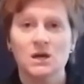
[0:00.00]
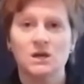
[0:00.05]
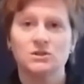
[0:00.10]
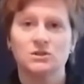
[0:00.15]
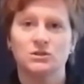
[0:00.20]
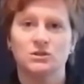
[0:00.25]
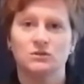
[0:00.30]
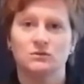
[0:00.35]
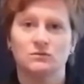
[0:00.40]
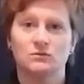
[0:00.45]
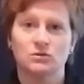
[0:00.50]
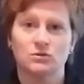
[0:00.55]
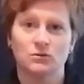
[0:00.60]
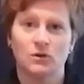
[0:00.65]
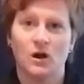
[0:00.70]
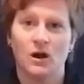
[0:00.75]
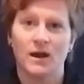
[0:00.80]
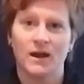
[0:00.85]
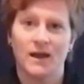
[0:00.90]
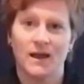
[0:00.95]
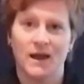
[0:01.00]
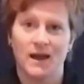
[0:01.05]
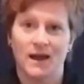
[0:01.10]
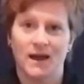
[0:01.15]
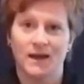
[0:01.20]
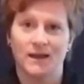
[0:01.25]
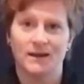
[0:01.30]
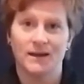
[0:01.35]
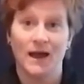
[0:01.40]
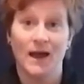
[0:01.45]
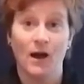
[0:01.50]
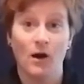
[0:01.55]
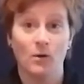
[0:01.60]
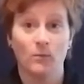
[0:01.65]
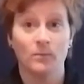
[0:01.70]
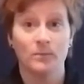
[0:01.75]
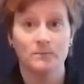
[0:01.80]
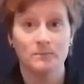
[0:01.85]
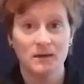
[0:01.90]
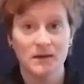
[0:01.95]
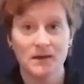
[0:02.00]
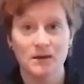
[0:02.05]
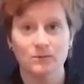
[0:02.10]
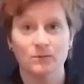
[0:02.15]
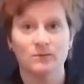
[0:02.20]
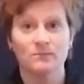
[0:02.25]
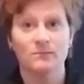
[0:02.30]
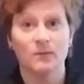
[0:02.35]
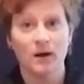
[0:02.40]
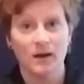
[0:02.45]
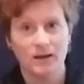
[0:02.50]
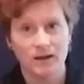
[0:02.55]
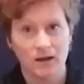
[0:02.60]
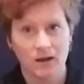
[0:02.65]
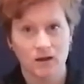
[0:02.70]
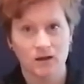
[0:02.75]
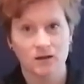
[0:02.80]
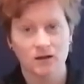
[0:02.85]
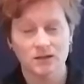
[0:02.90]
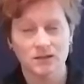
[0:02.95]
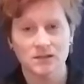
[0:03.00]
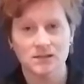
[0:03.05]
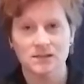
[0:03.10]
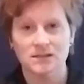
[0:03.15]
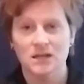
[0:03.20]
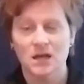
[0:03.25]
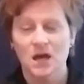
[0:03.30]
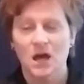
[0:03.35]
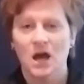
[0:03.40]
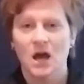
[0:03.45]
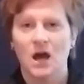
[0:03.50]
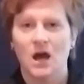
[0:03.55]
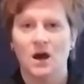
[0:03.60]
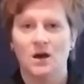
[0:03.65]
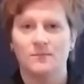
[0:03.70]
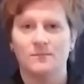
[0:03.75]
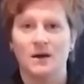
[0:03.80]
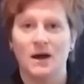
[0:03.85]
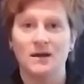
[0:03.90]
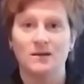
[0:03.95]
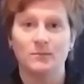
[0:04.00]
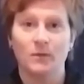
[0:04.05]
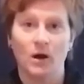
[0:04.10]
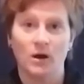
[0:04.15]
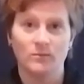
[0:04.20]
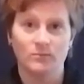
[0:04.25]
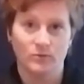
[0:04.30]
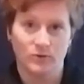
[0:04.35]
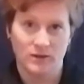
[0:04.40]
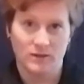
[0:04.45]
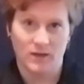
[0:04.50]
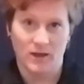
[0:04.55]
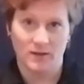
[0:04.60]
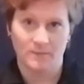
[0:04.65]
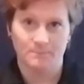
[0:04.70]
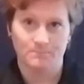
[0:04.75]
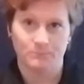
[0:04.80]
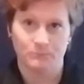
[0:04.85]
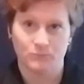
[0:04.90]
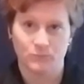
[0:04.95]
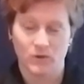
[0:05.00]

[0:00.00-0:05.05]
to try and help me with my lungs and my breathing.